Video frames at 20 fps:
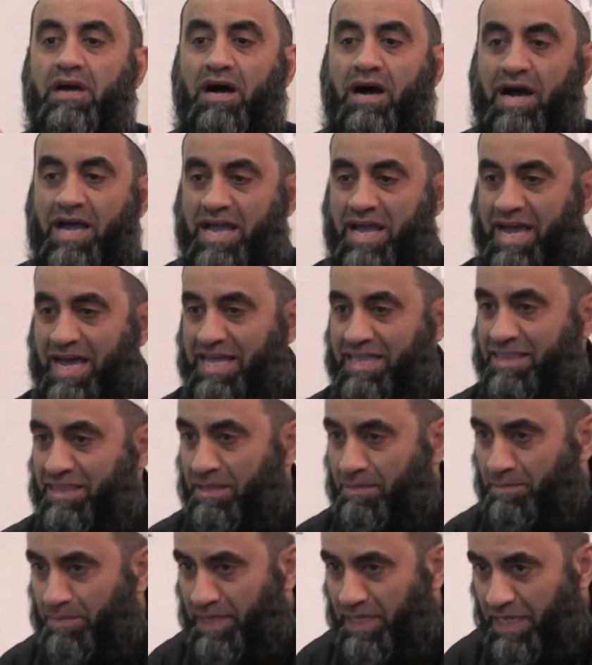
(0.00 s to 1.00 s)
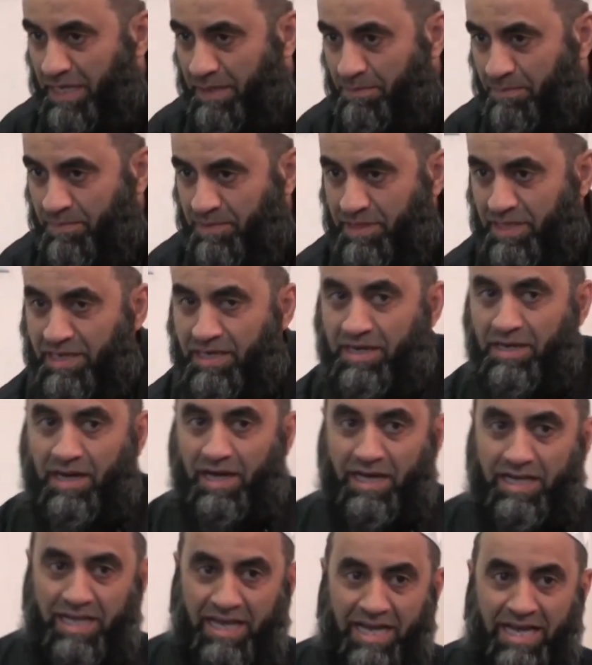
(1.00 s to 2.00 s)
I add the meme, then
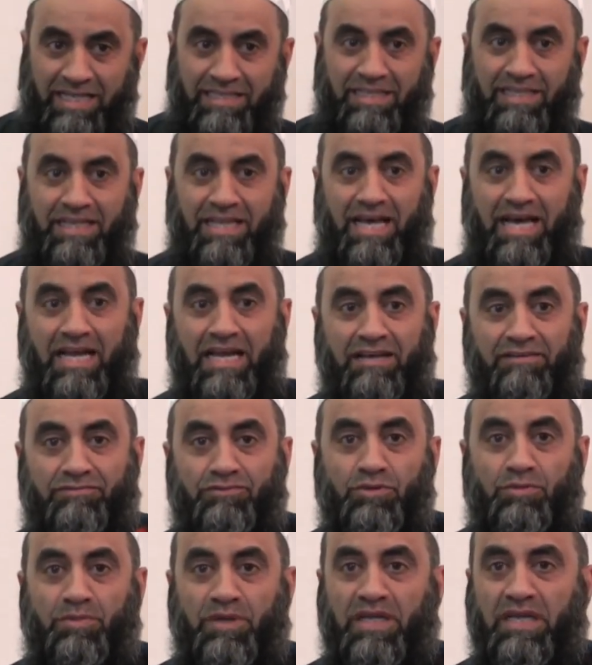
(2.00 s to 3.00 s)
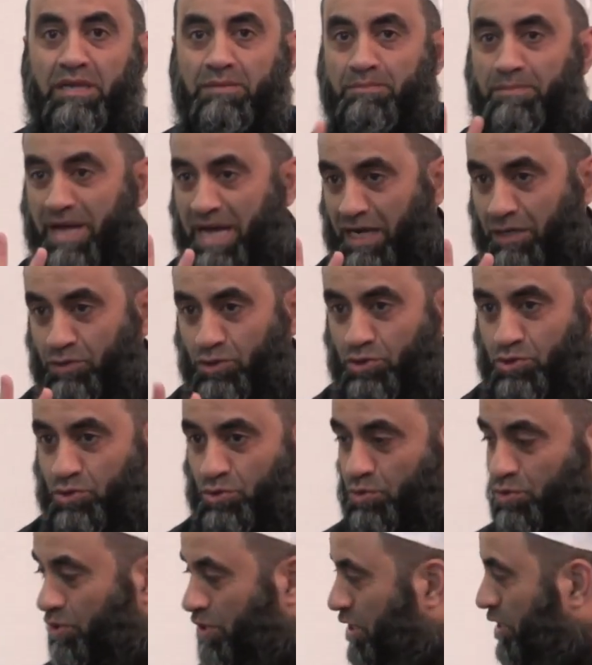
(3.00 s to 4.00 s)
I add an alif to bring it back to
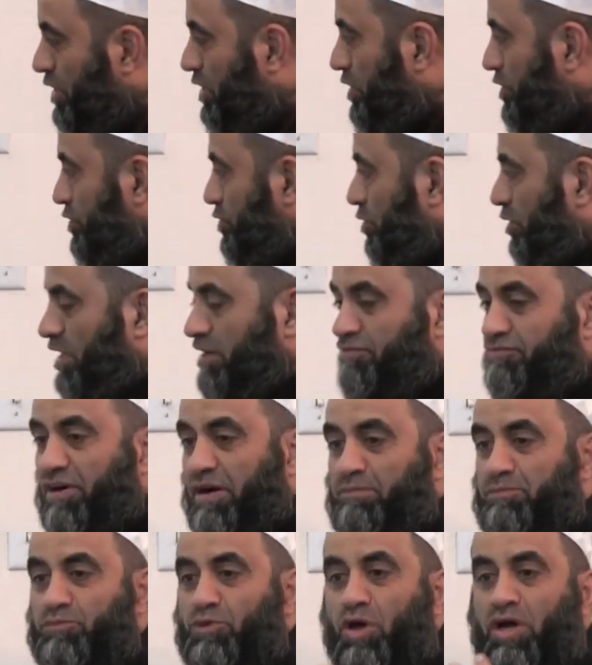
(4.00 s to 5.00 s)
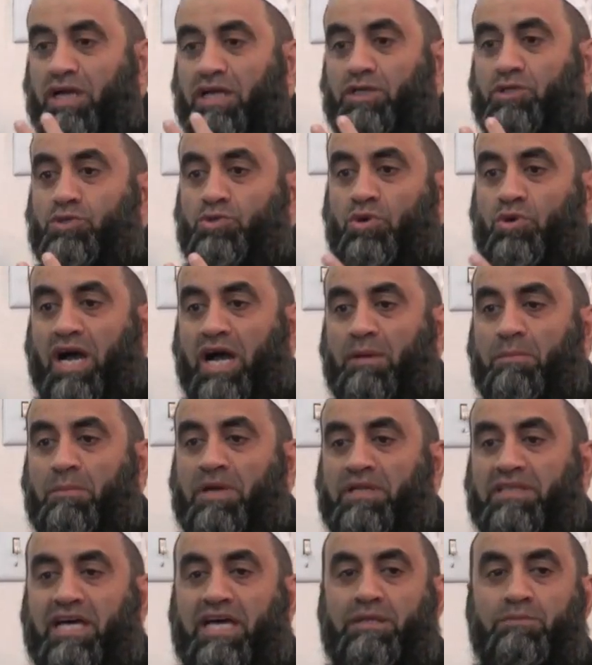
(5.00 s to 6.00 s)
two. So if I'm talking to
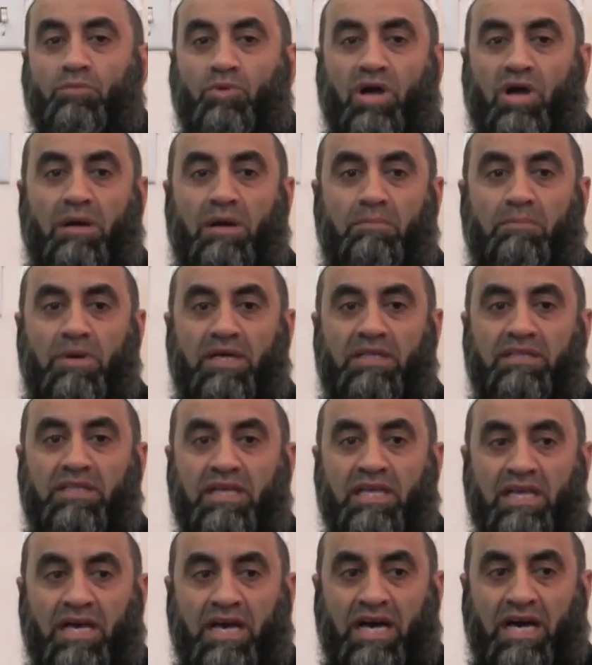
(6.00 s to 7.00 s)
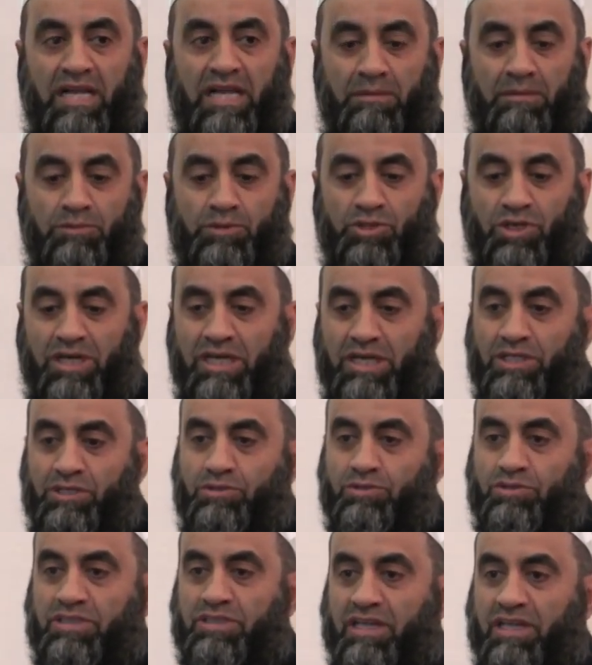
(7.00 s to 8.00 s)
Ahmad and Muhammad and I'm trying
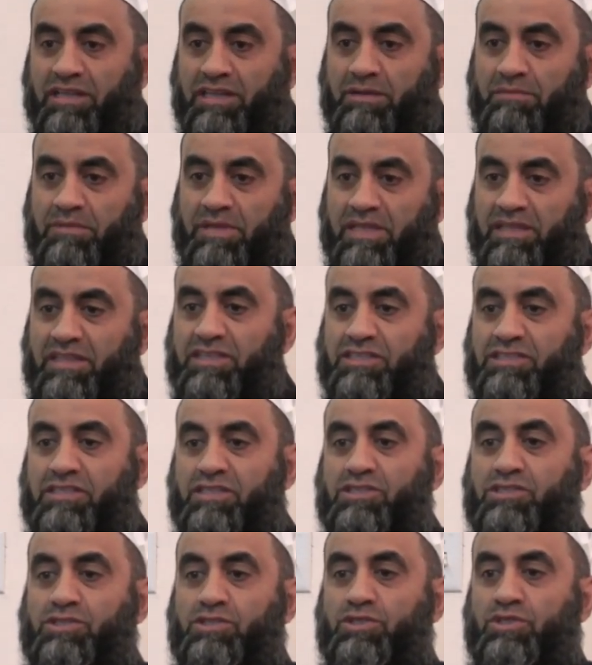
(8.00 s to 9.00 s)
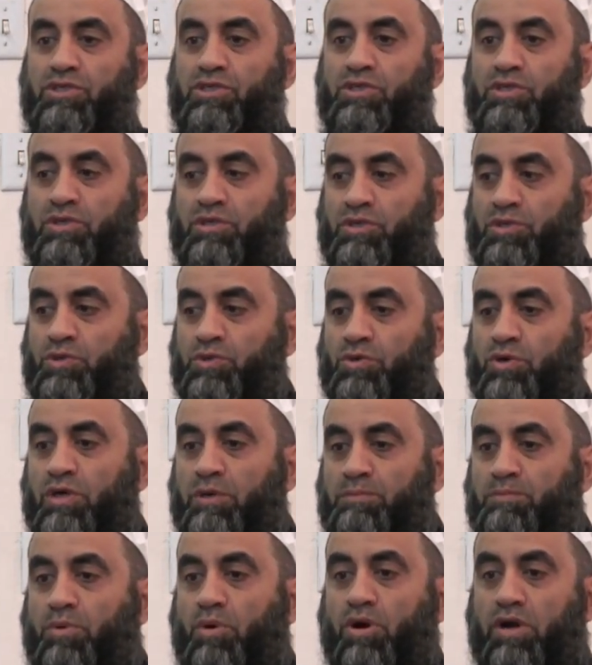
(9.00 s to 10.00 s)
to tell them that this is your
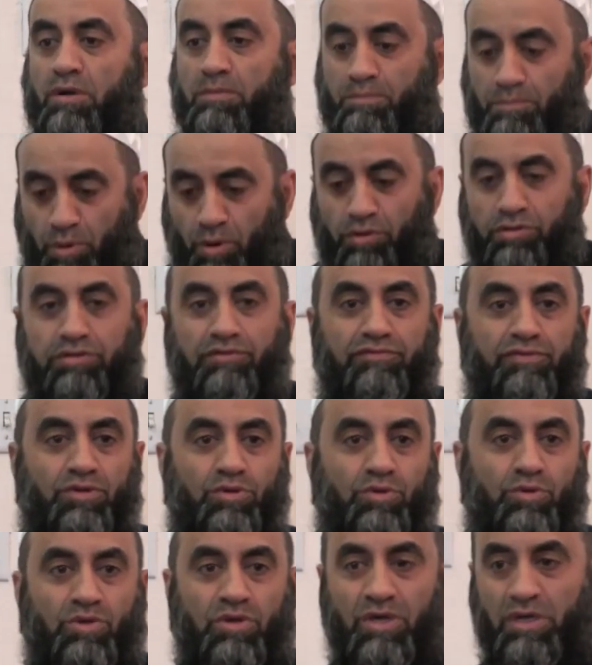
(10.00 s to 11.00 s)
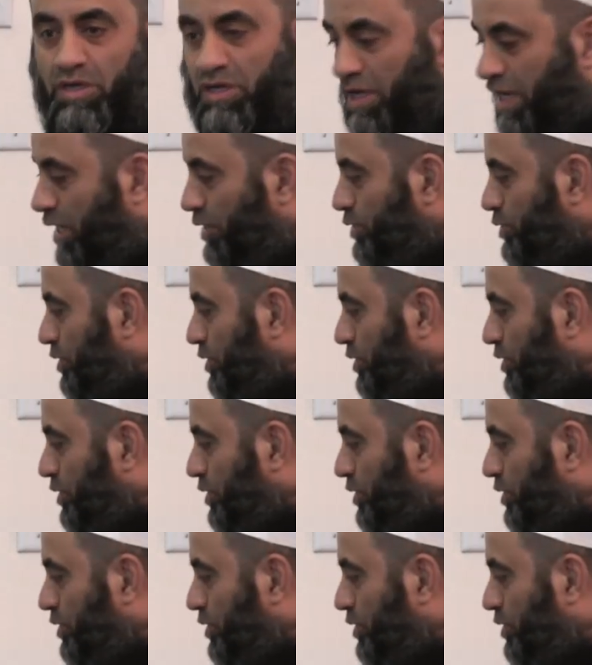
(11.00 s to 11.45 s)
book, both of you, how